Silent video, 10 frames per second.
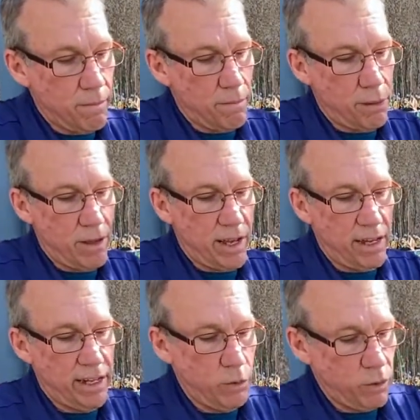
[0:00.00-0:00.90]
Pull out
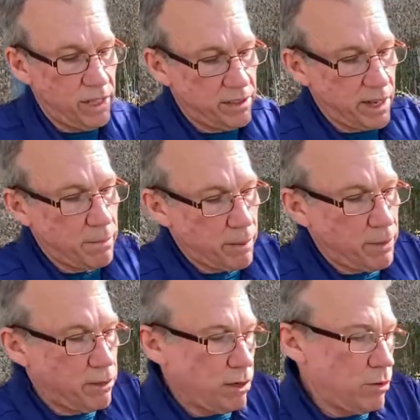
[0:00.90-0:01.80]
any weeds that might be
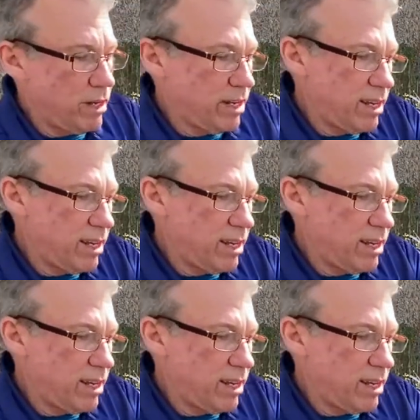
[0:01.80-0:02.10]
growing.